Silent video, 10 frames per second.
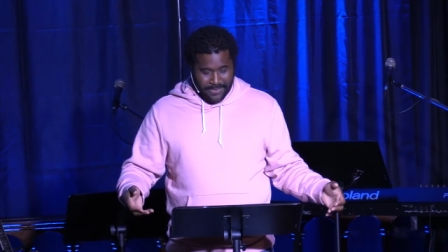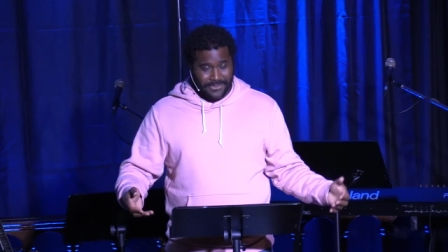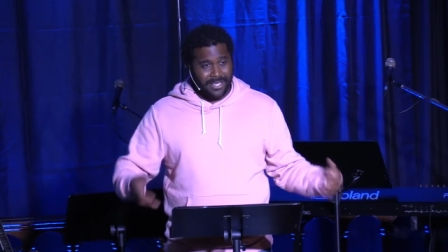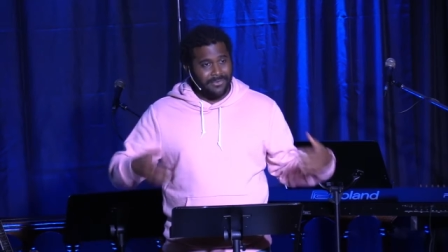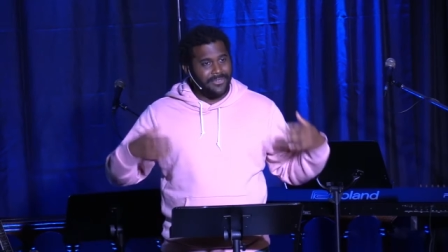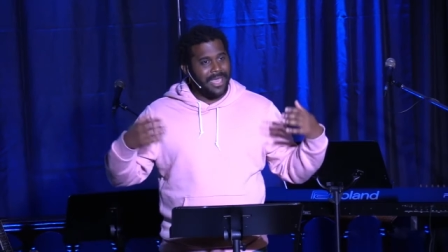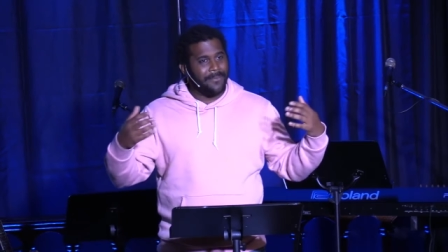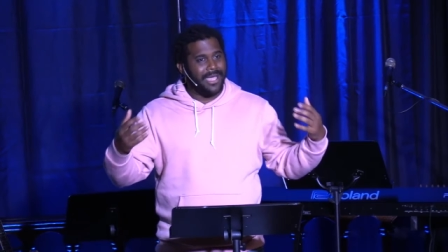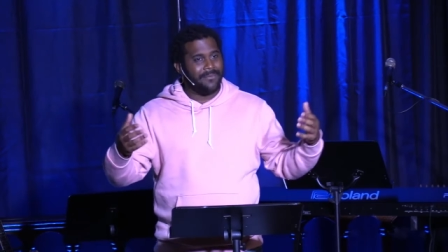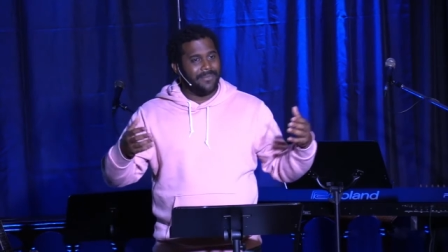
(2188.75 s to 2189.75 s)
For some of you,
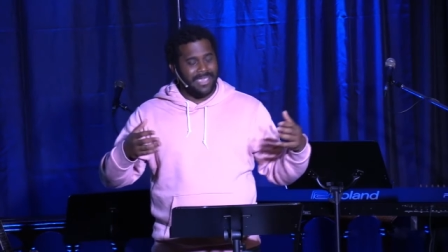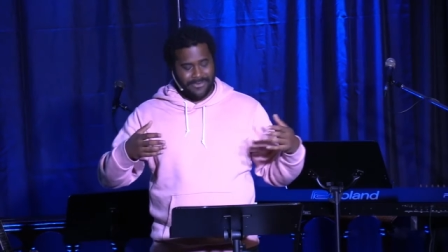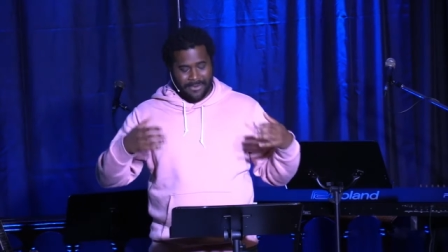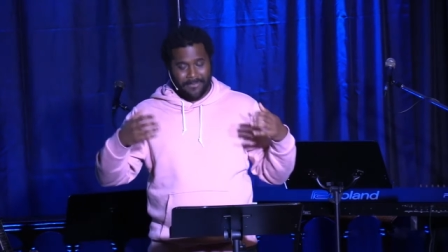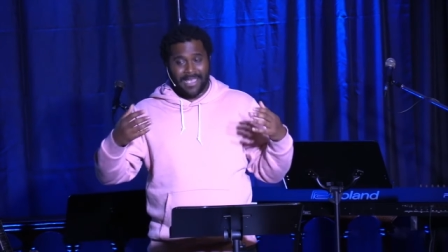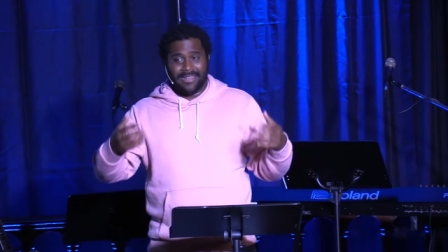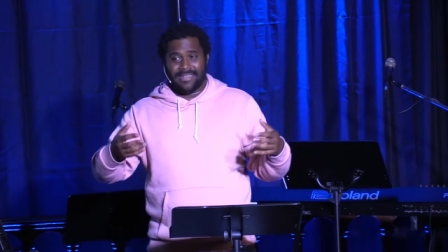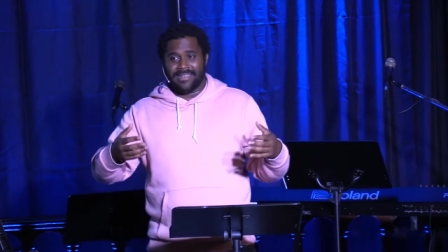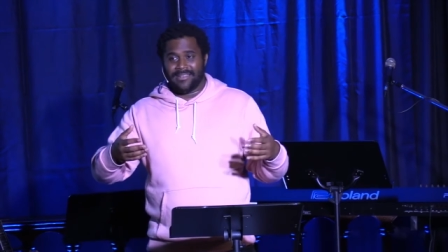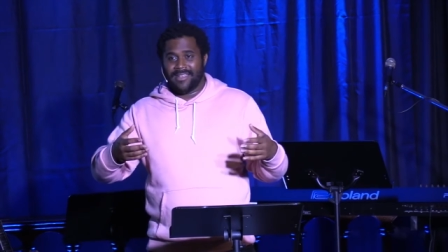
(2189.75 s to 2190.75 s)
that might mean
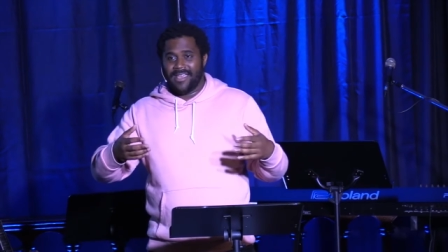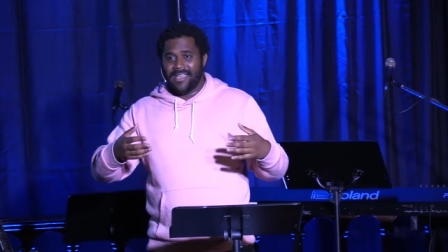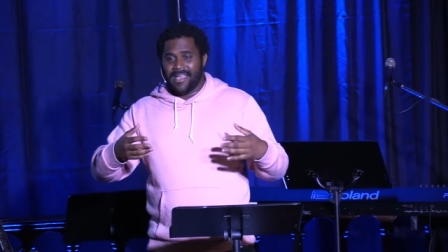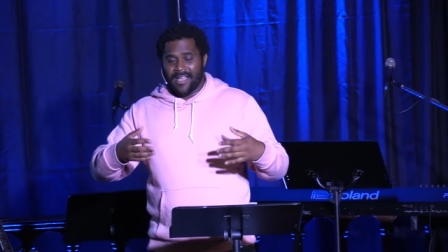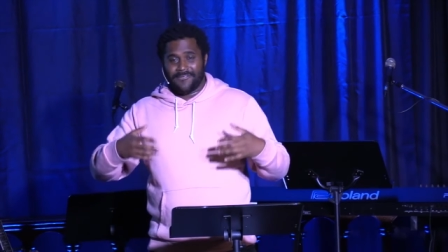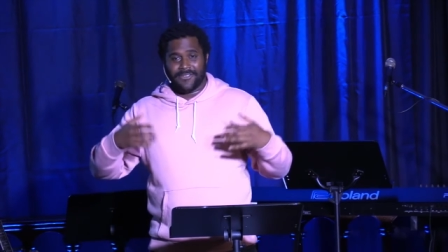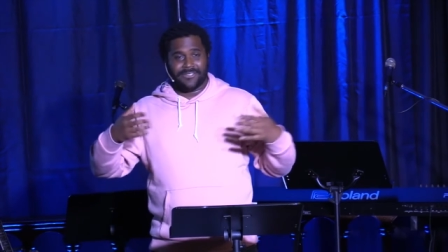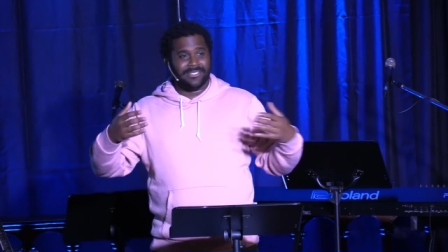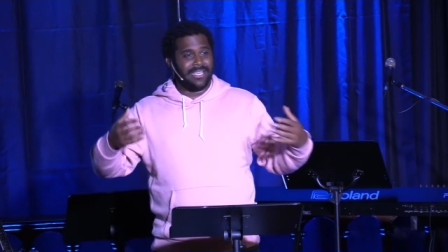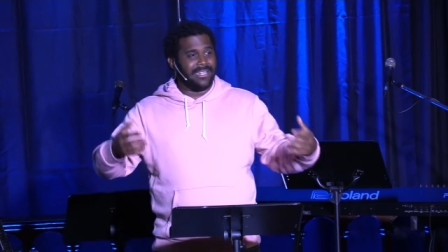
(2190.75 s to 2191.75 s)
repenting of your
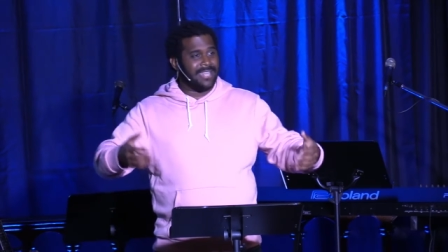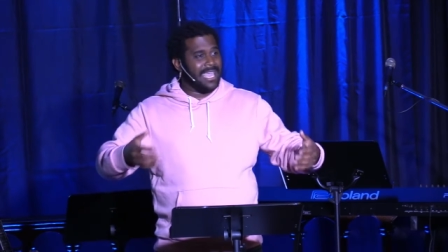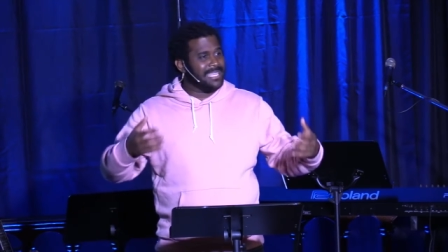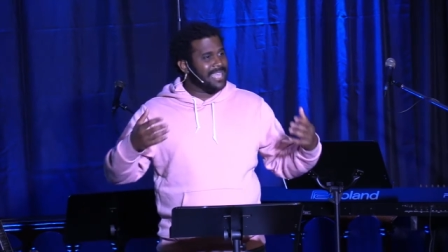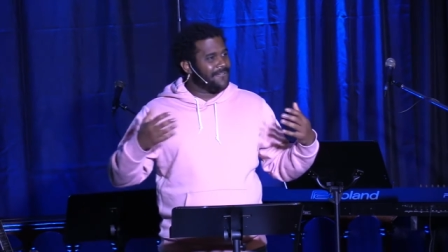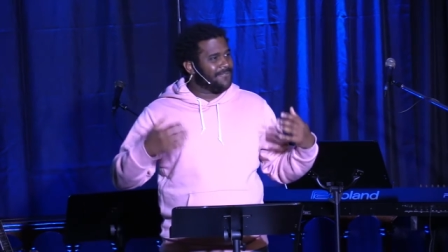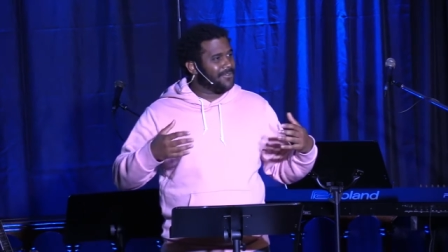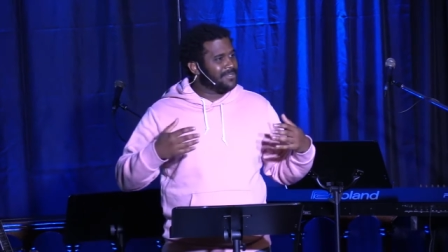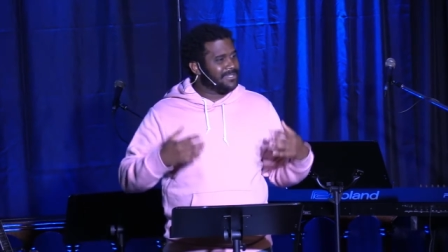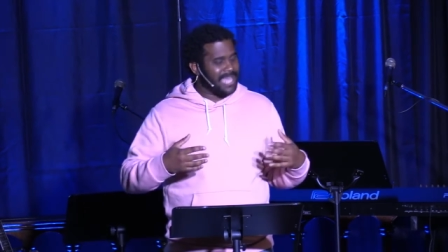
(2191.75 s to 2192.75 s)
sin, taking that
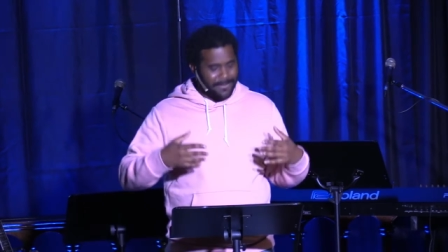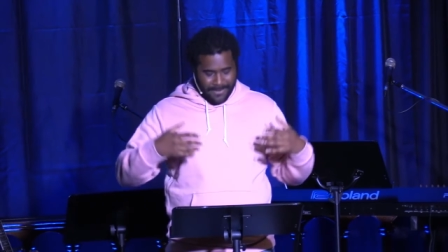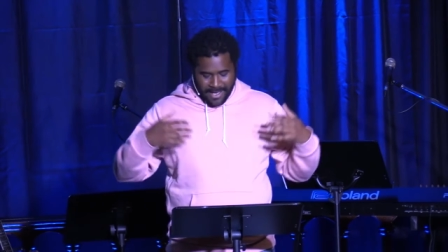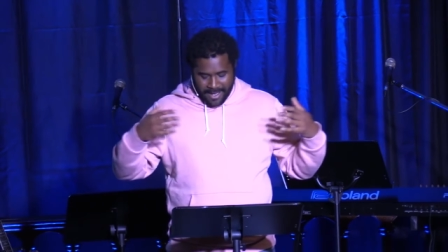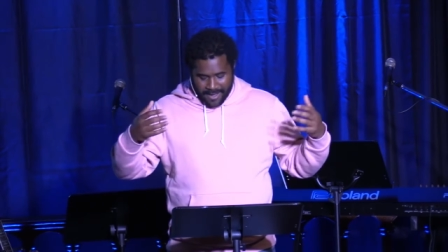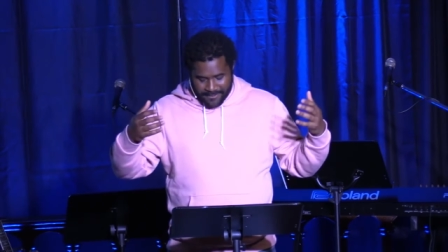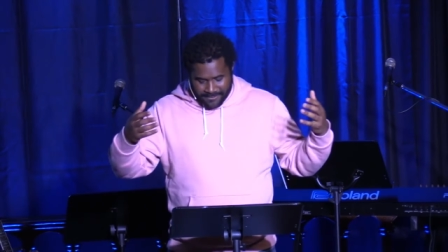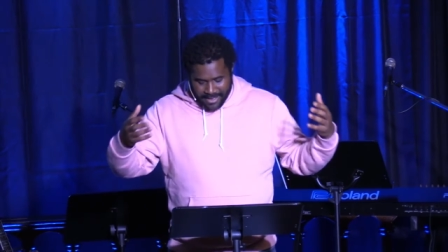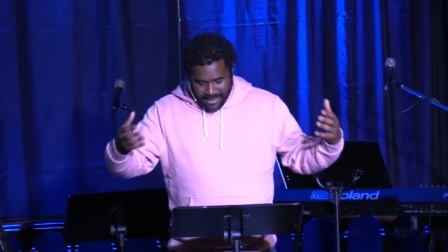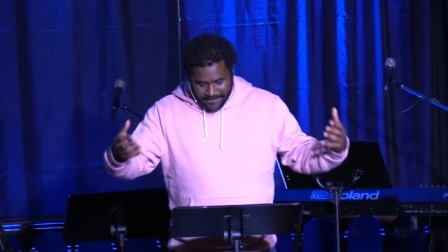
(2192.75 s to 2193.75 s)
first step
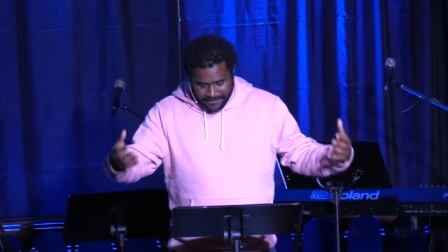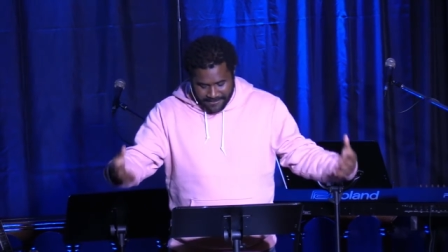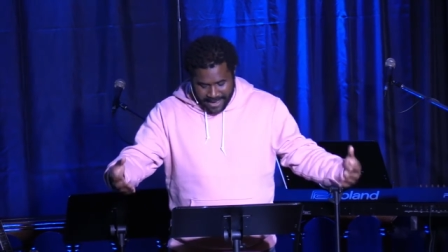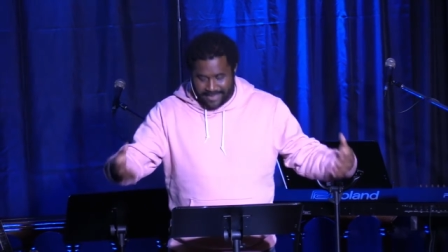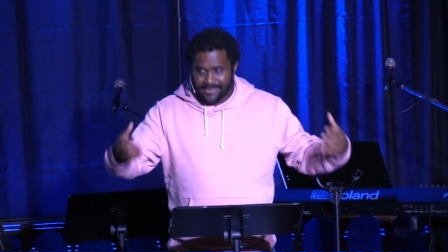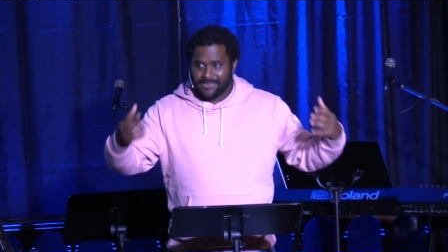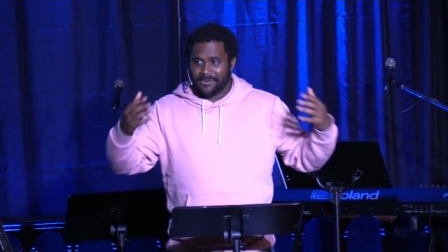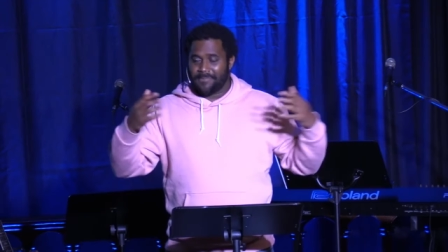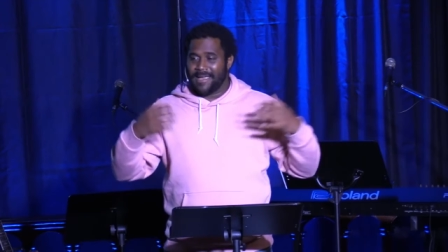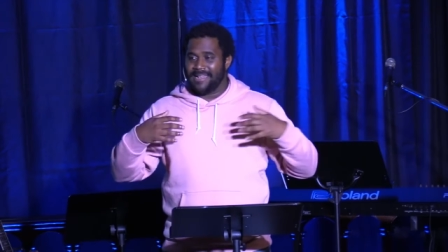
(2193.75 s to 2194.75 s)
of faith,
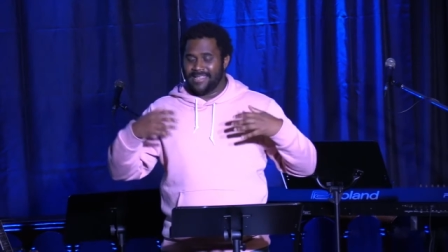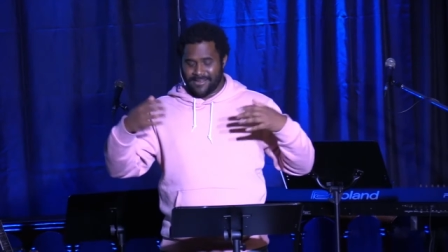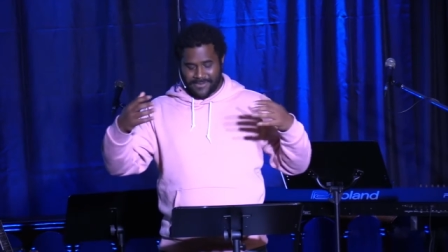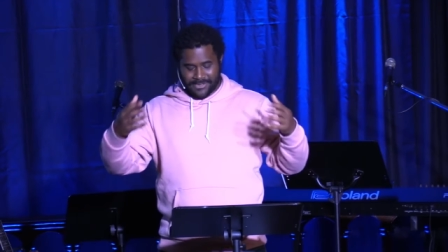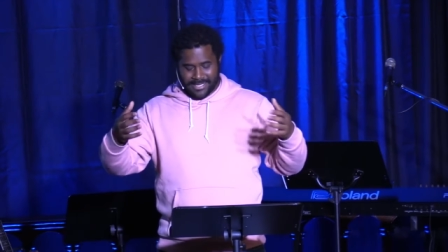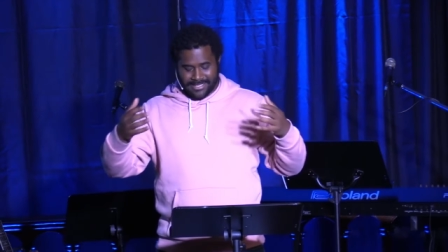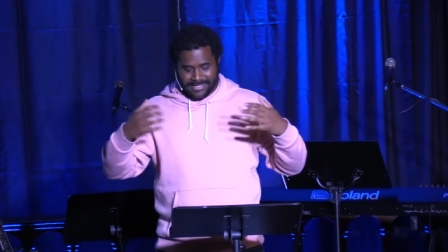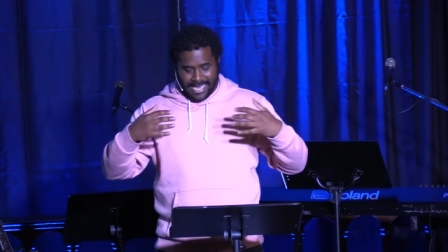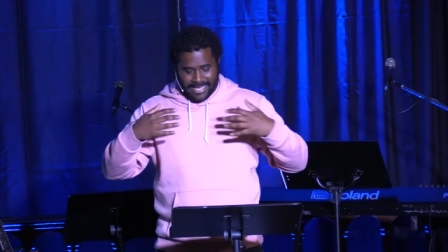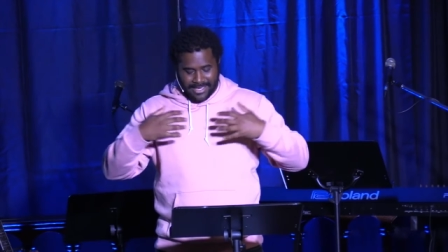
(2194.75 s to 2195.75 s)
repenting of your sin,
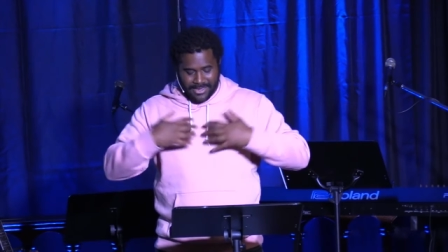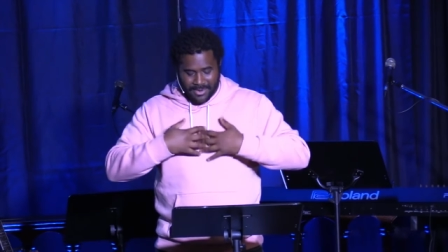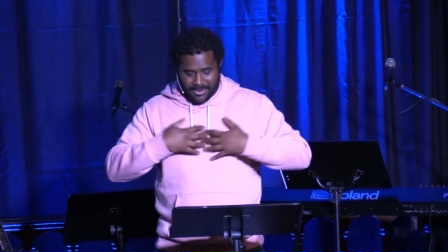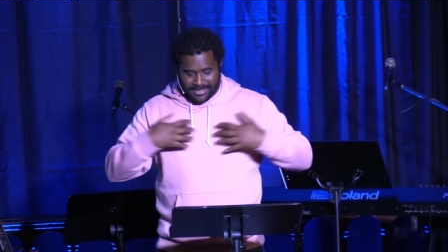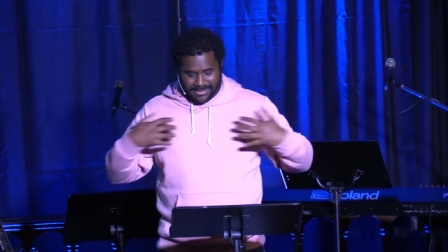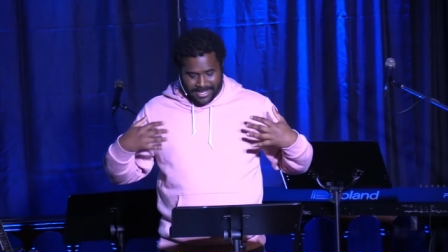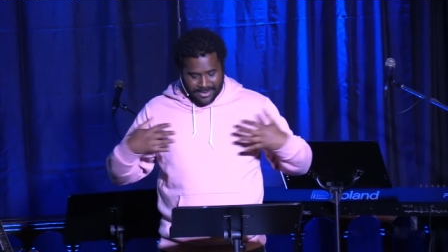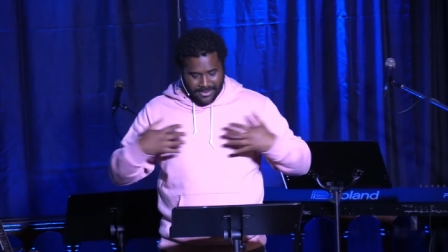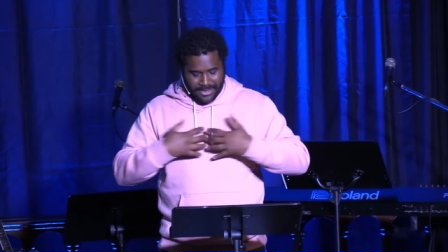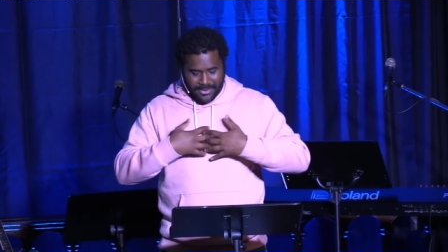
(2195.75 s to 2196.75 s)
saying that you are a
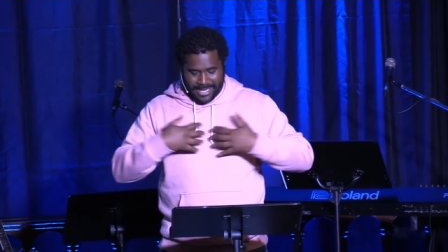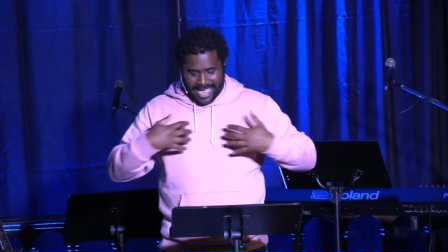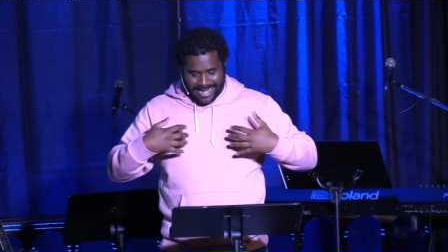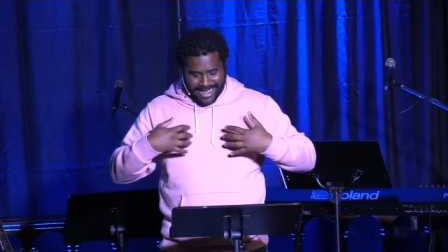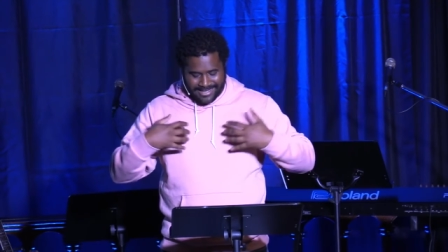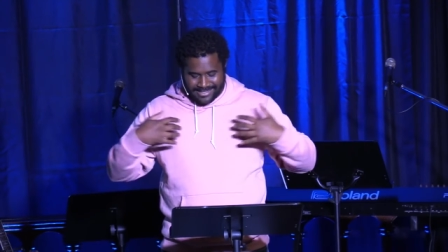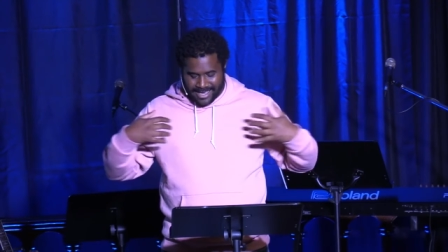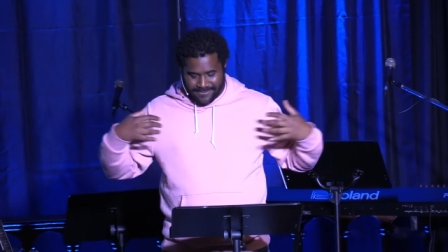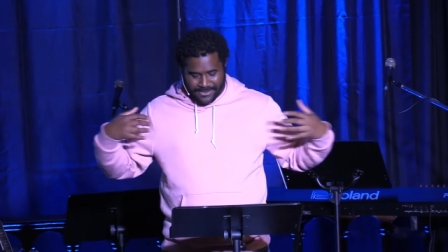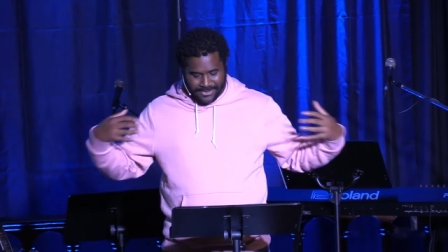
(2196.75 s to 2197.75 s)
sinner, that you cannot
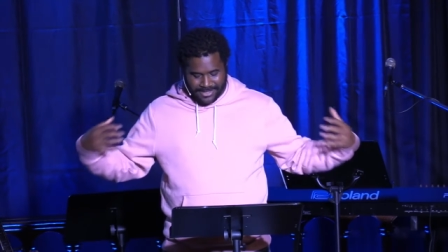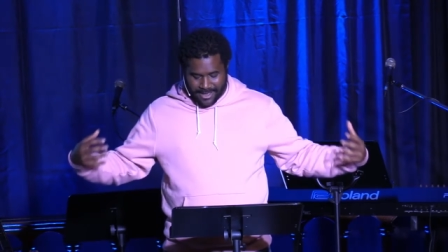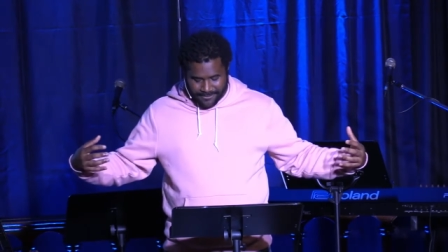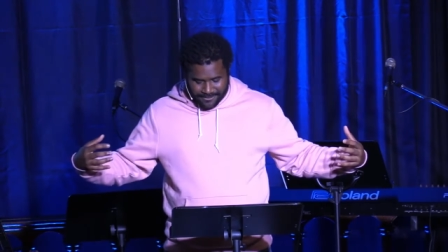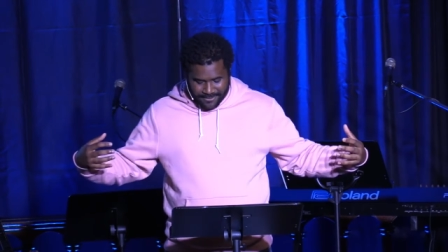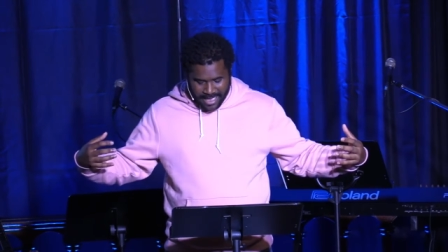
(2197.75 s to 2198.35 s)
save yourself,